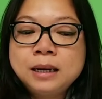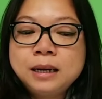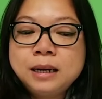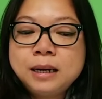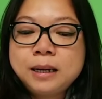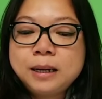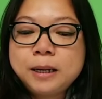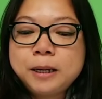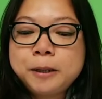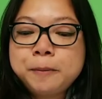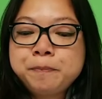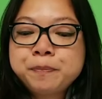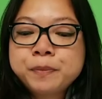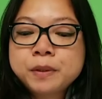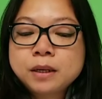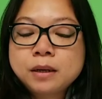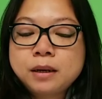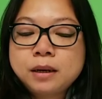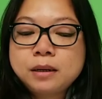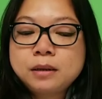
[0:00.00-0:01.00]
Um,
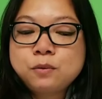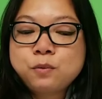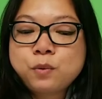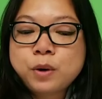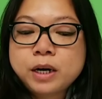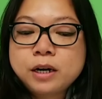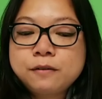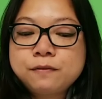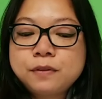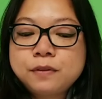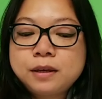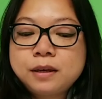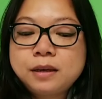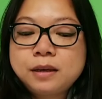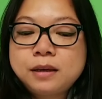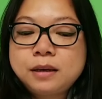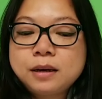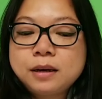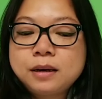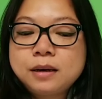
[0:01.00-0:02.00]
uh, one of
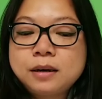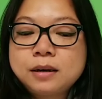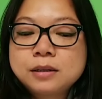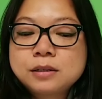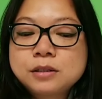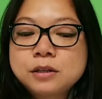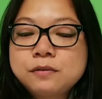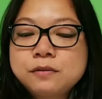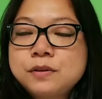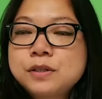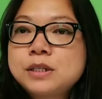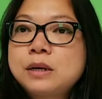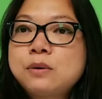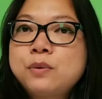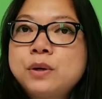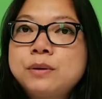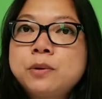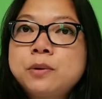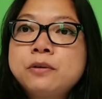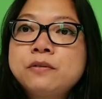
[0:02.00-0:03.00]
the uh, service that
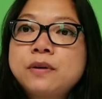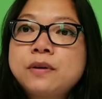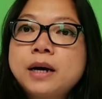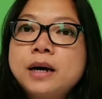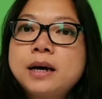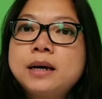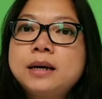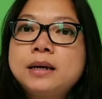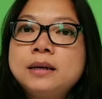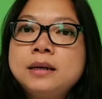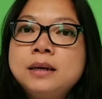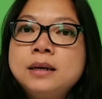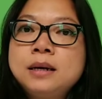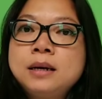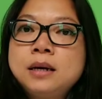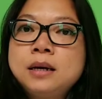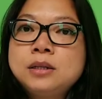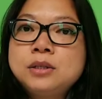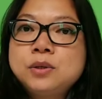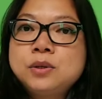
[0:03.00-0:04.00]
we provide
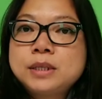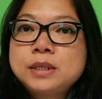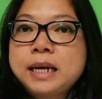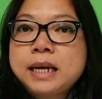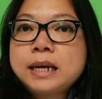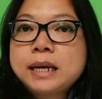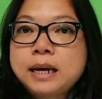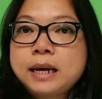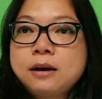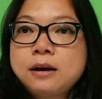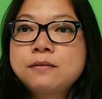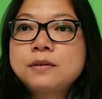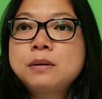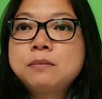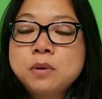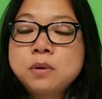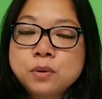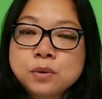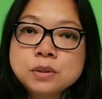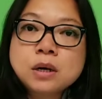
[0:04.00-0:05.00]
to take care of the
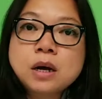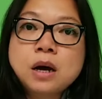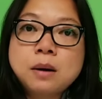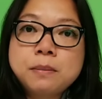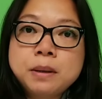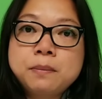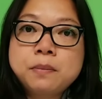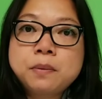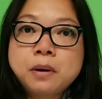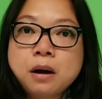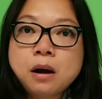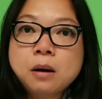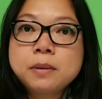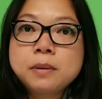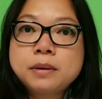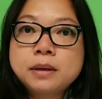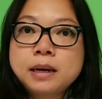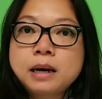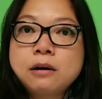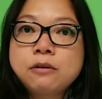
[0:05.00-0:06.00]
most common
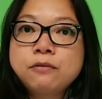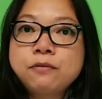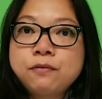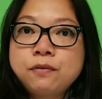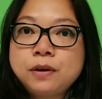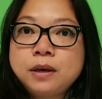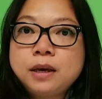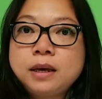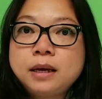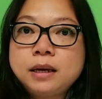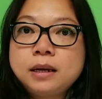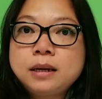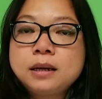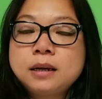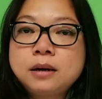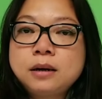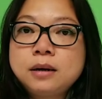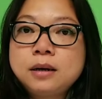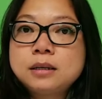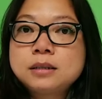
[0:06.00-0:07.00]
problem our feet
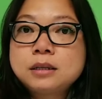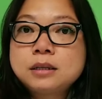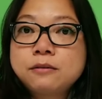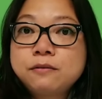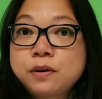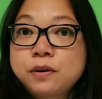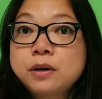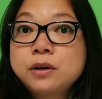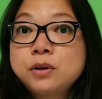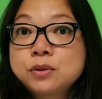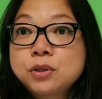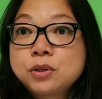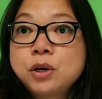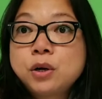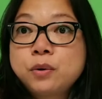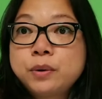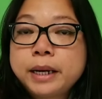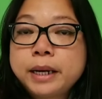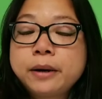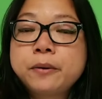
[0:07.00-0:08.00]
is the fungal
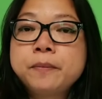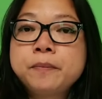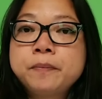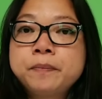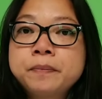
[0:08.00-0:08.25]
toenail.